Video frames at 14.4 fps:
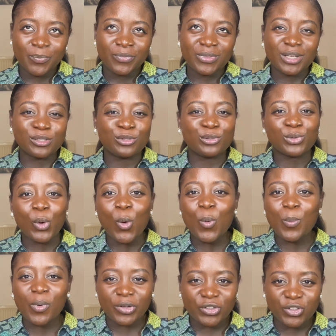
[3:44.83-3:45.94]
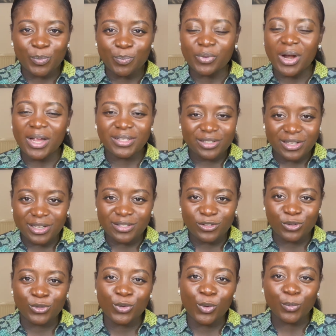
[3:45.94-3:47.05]
there's so much branches
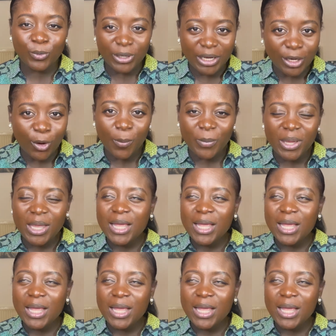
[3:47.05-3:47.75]
just opening up.